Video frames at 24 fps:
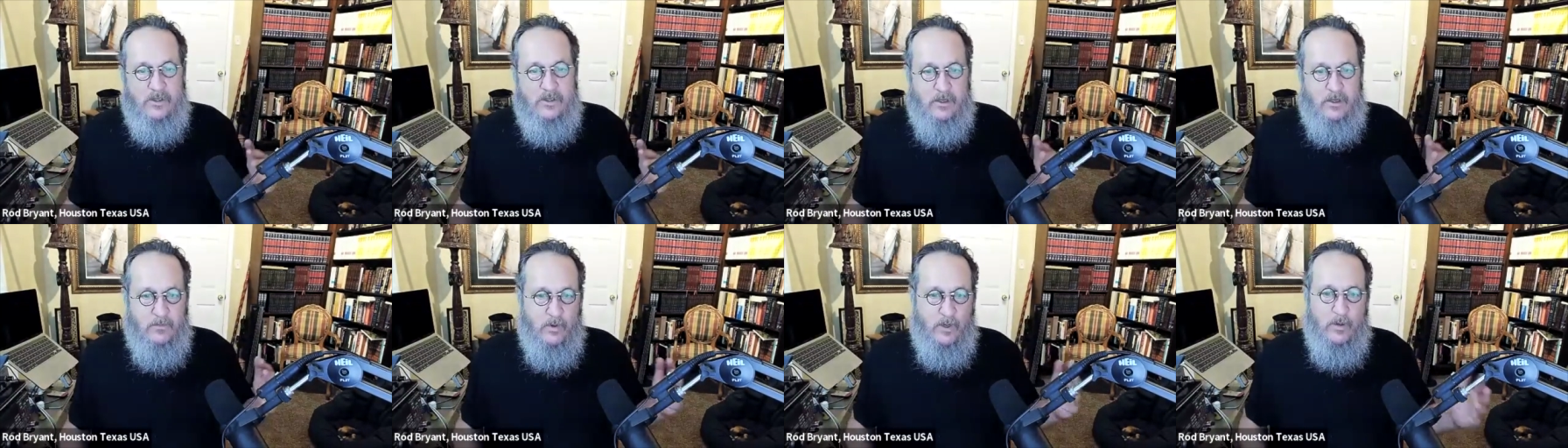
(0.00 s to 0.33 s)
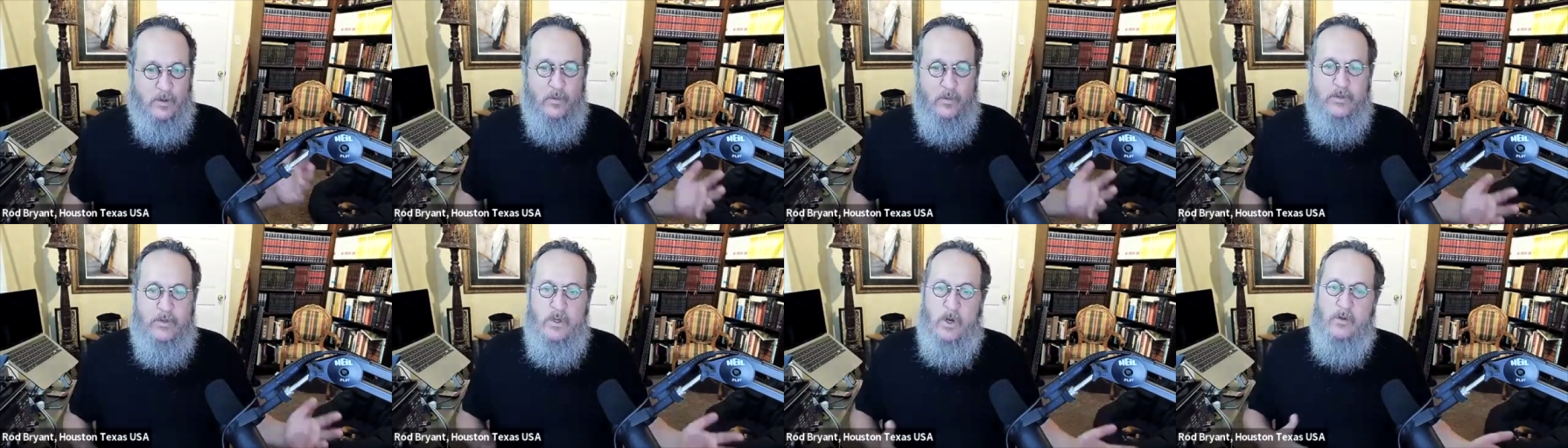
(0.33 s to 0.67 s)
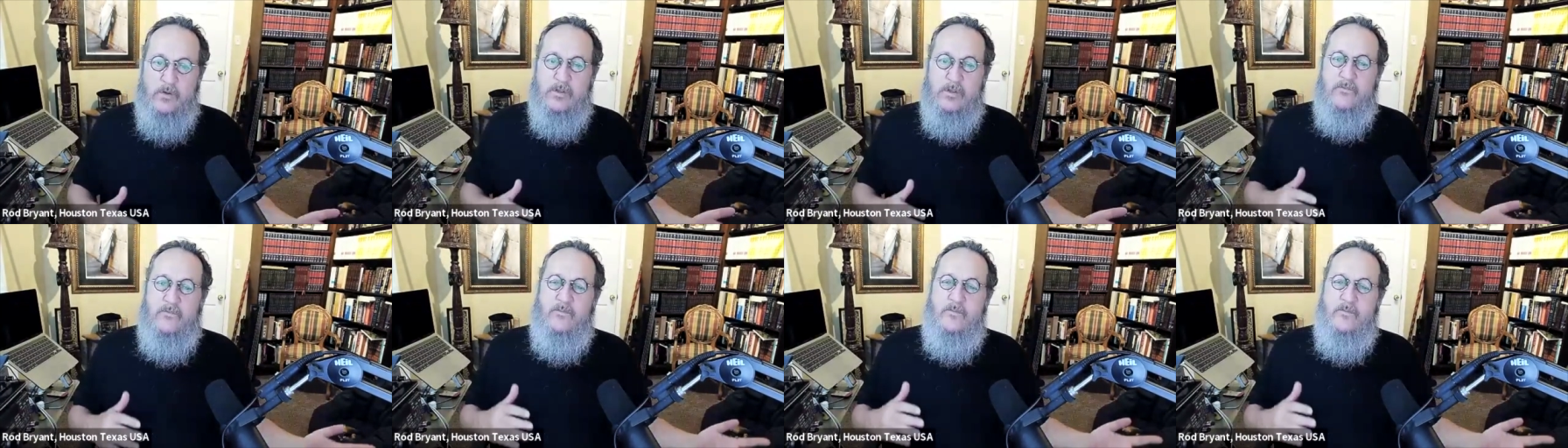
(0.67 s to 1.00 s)
Similarly, when
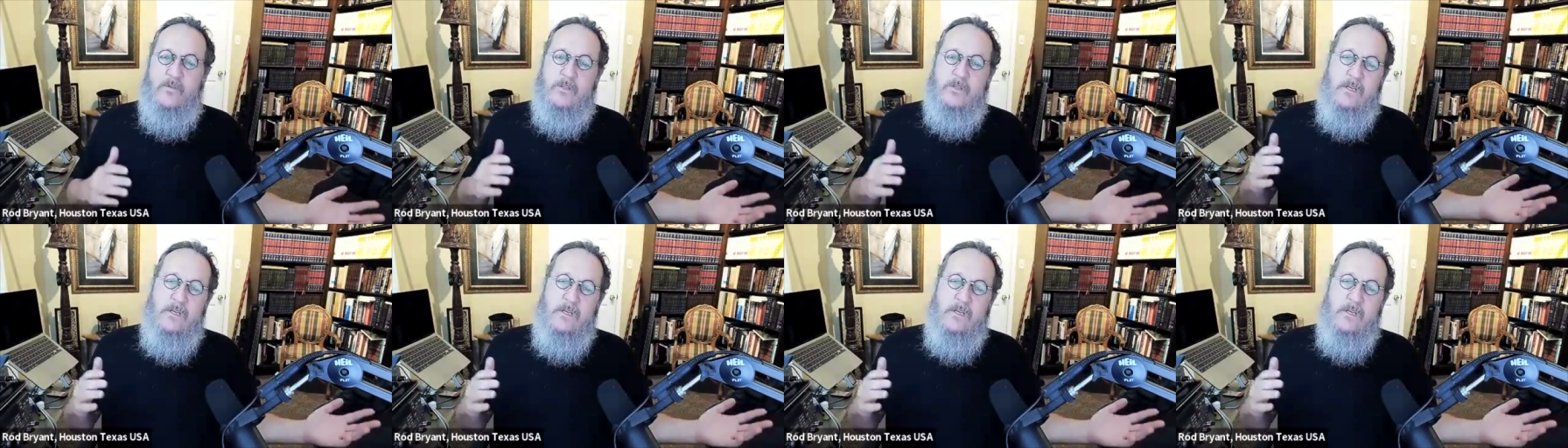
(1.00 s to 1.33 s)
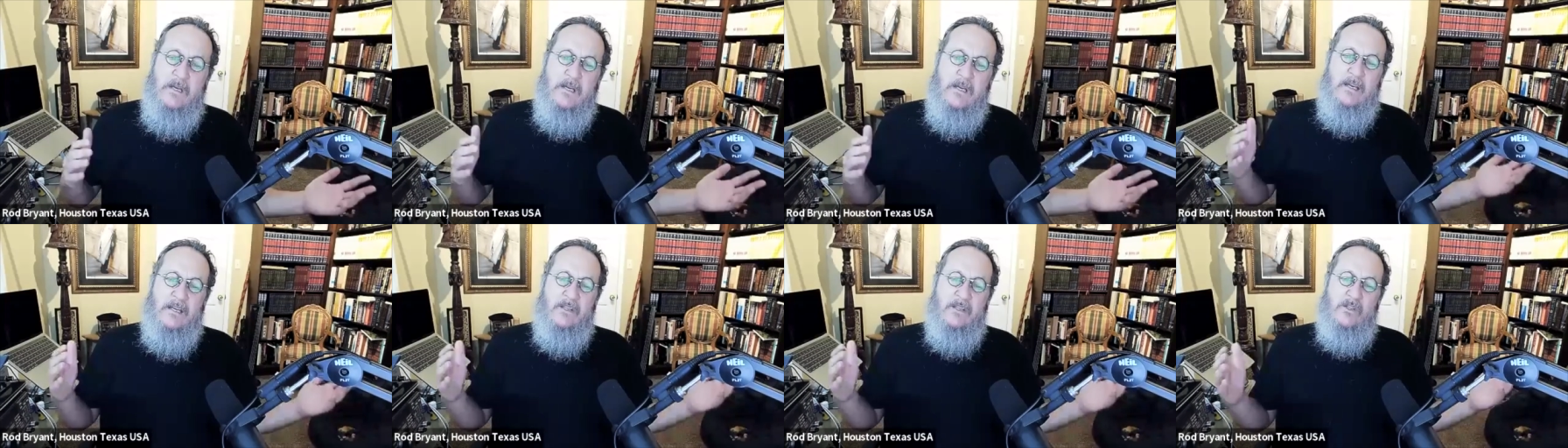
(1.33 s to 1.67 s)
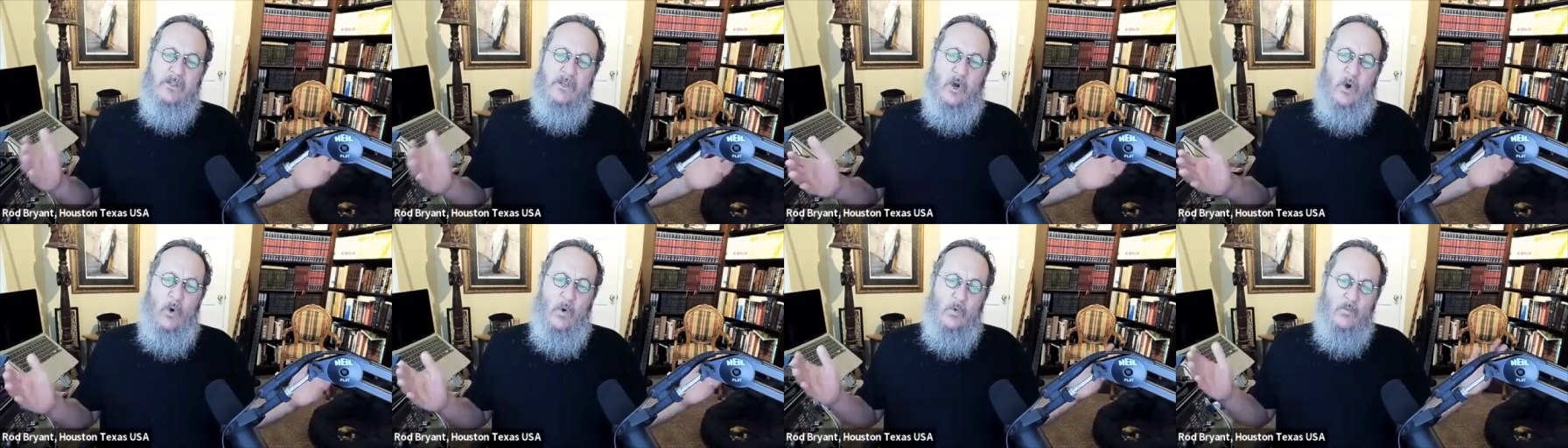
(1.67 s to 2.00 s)
Joseph was is
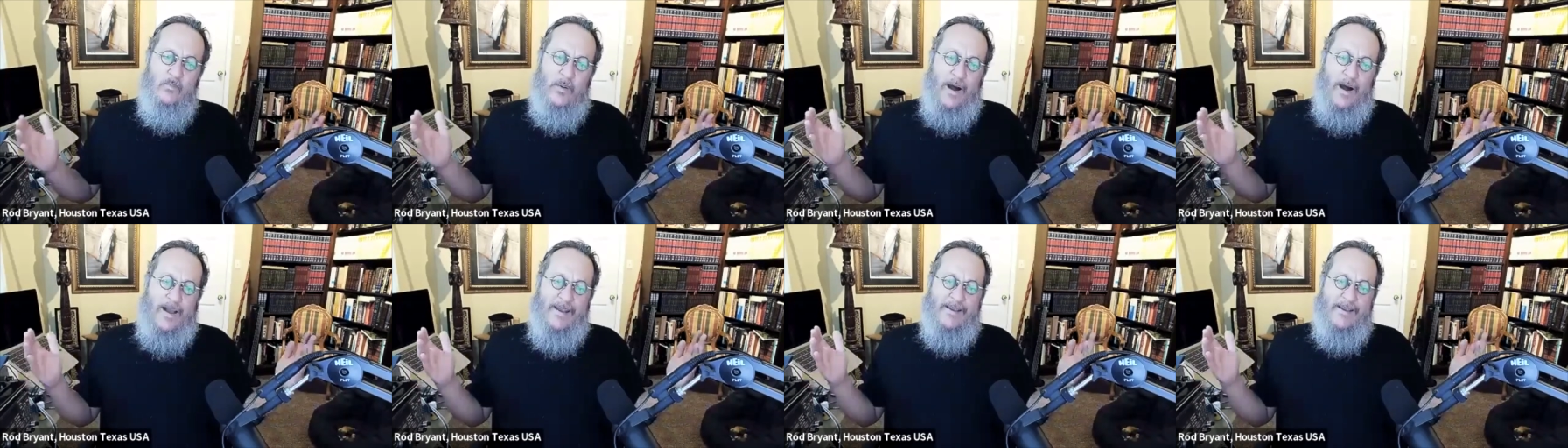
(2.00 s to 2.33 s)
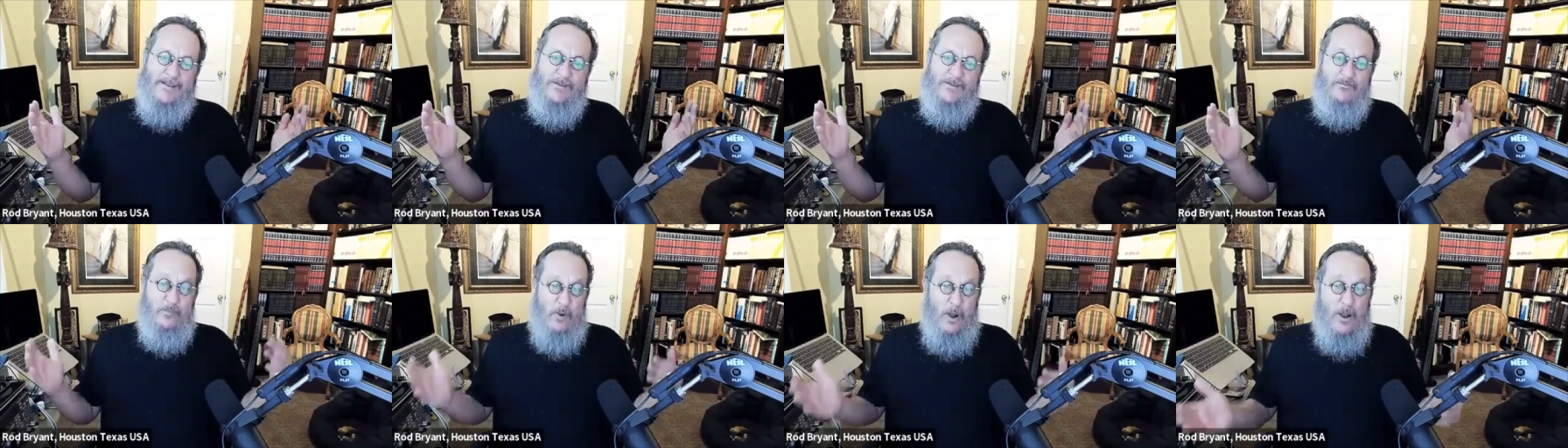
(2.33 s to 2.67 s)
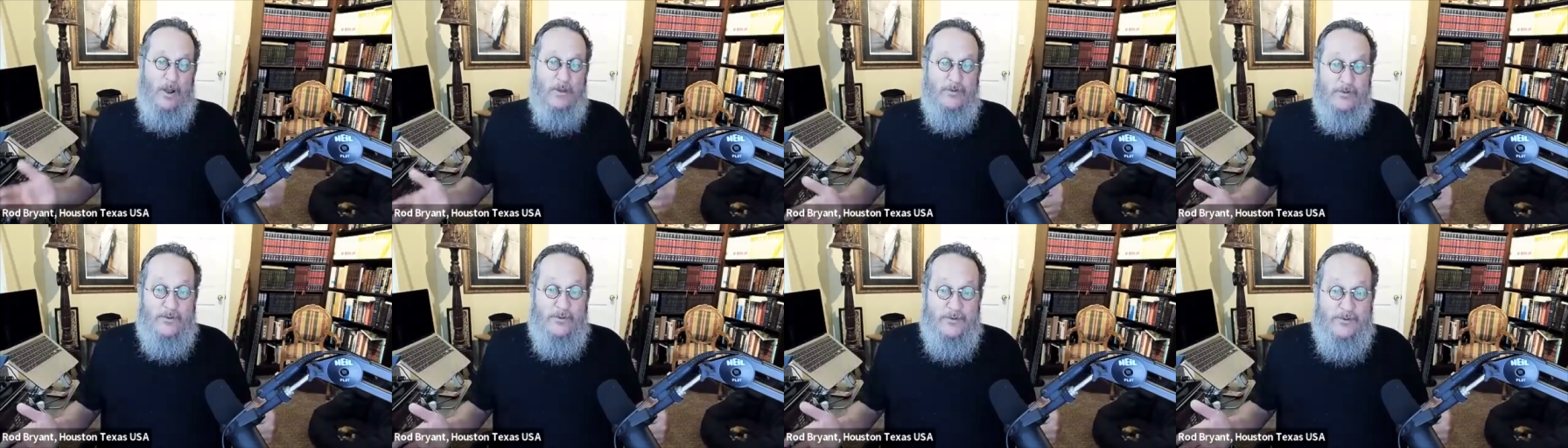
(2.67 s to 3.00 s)
sold by his
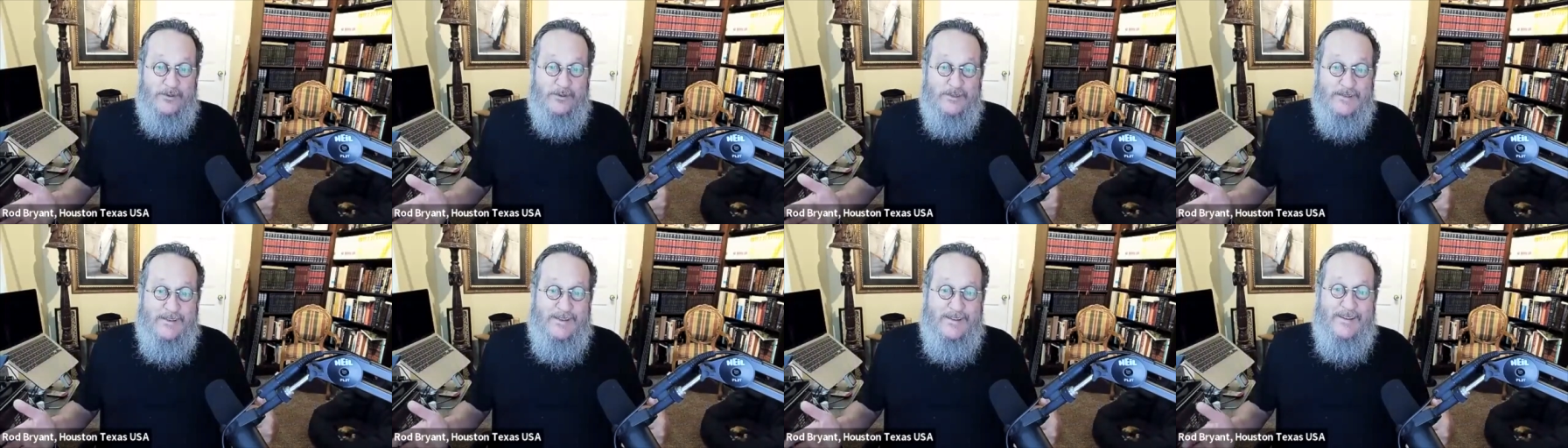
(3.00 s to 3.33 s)
brothers,